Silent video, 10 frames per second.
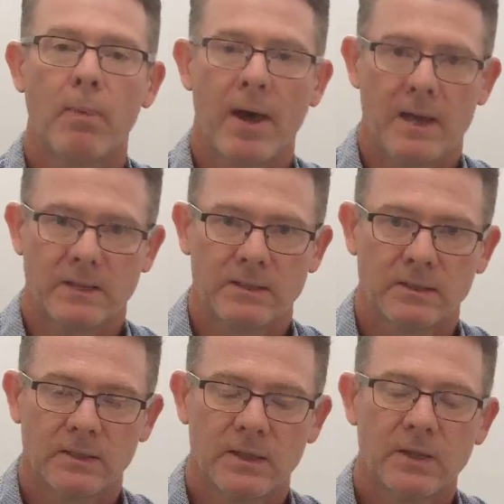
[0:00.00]
But
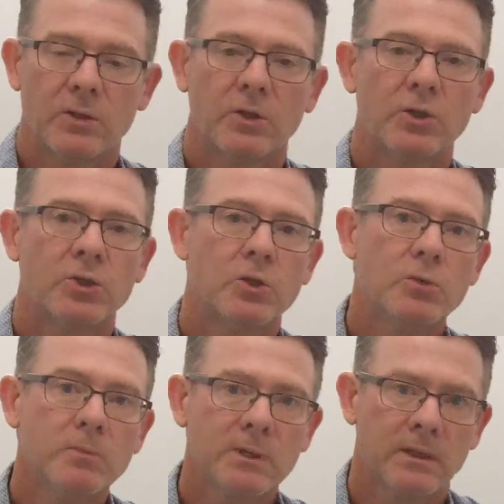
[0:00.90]
the
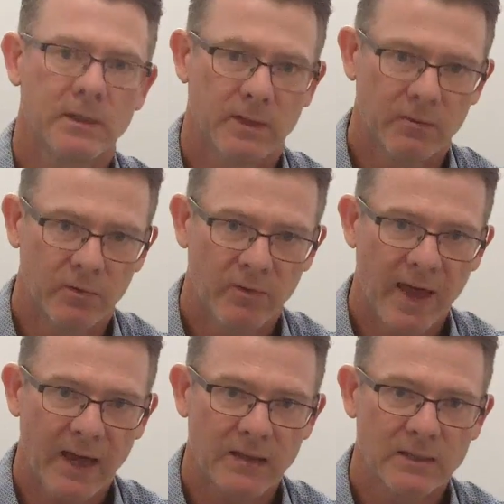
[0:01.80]
cumulative
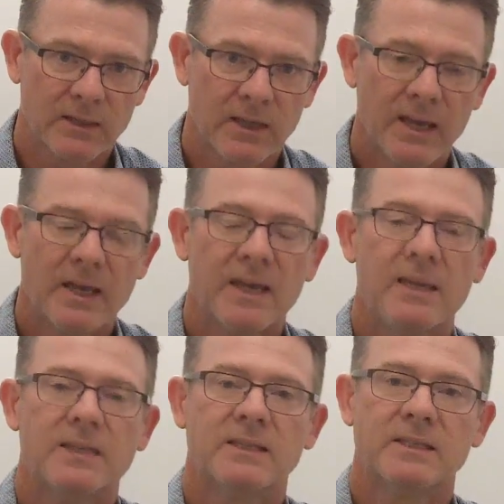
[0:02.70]
effect
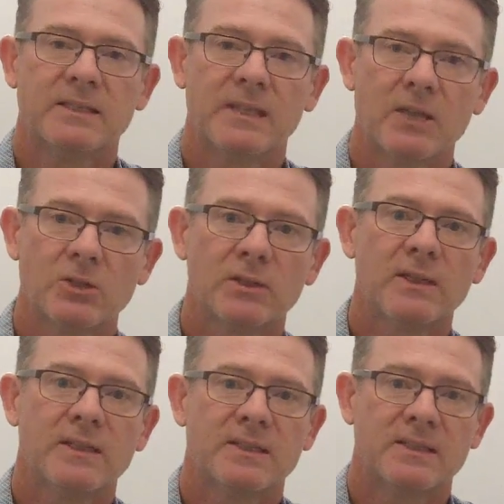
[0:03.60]
is
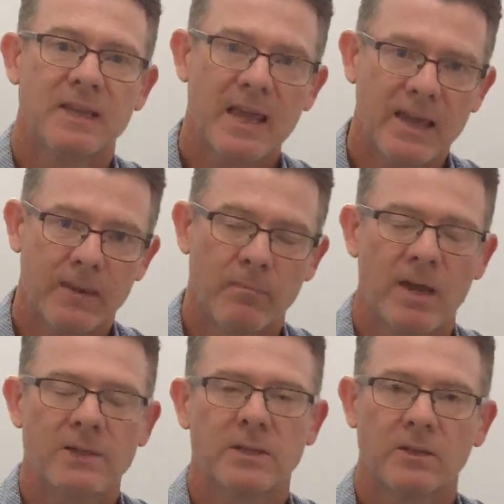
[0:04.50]
essentially the
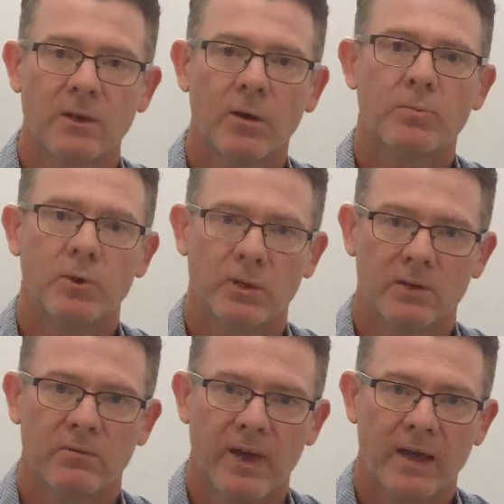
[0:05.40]
same as the
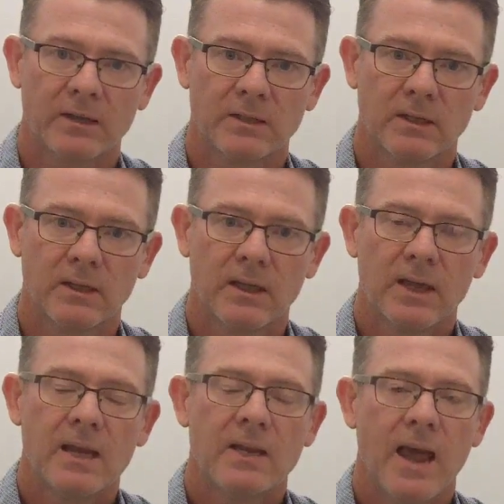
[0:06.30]
therapeutic effect.
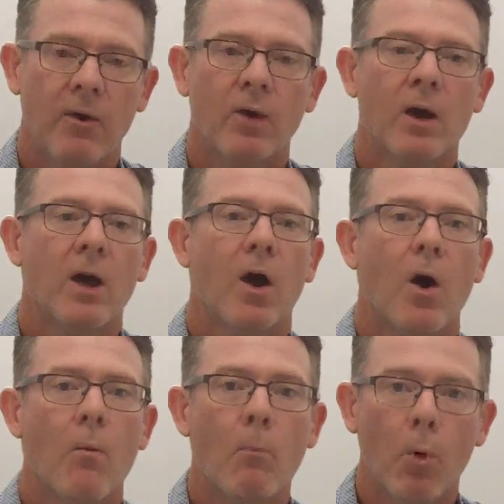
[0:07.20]
Now,
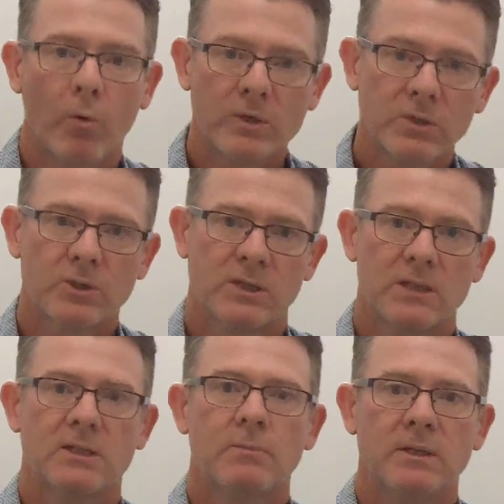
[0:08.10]
more research
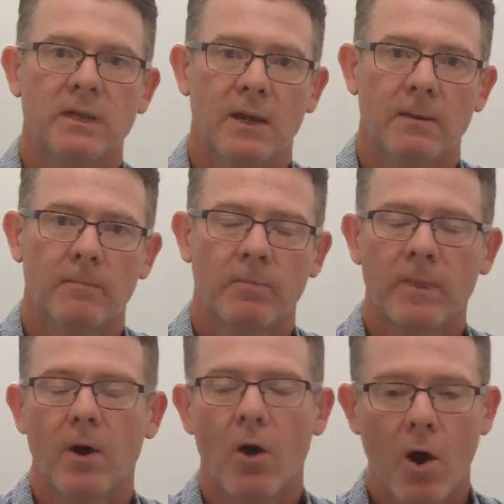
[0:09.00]
needs to be done.
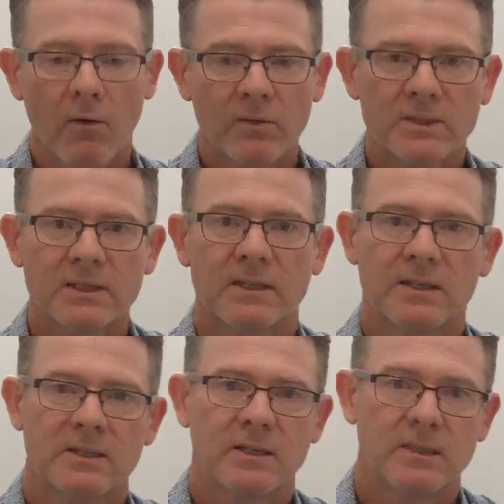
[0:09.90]
Obviously,
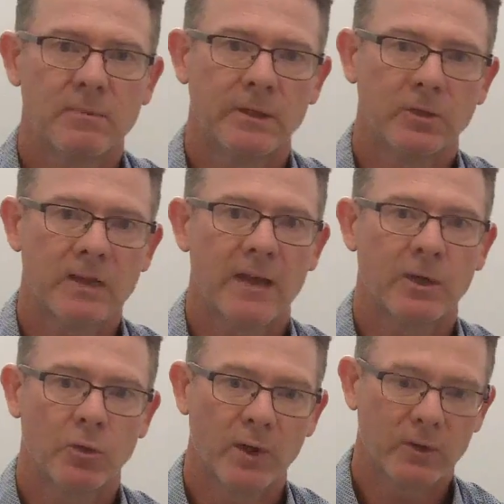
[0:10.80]
things need to be looked
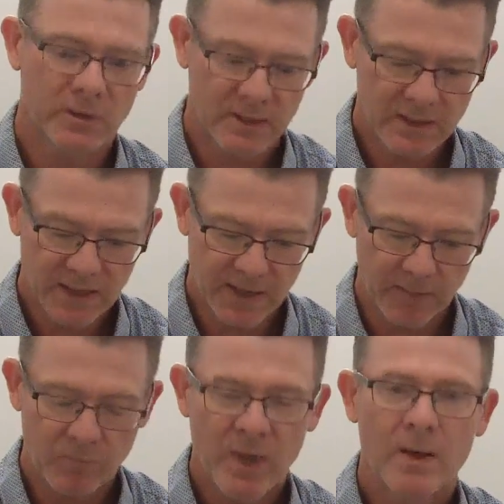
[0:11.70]
at in greater
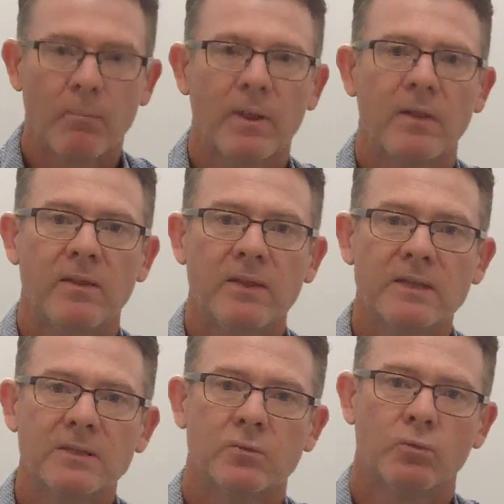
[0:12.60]
detail, but
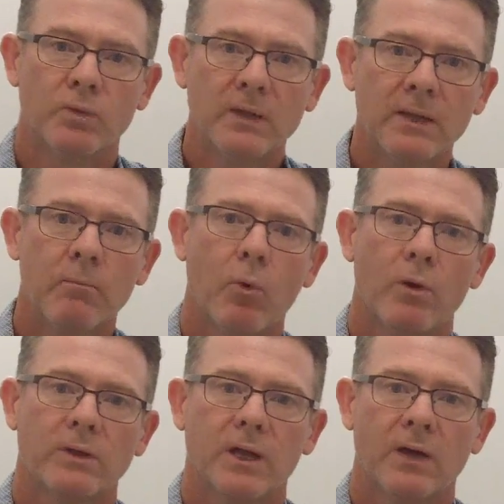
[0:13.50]
this is really
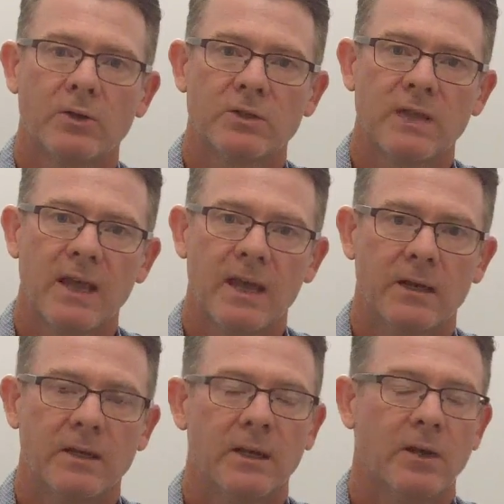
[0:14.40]
important to
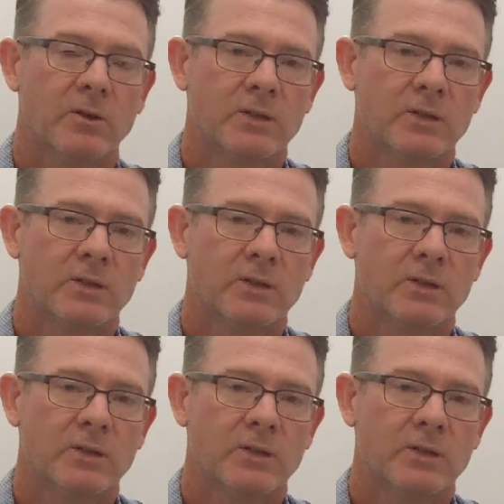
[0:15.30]
understand in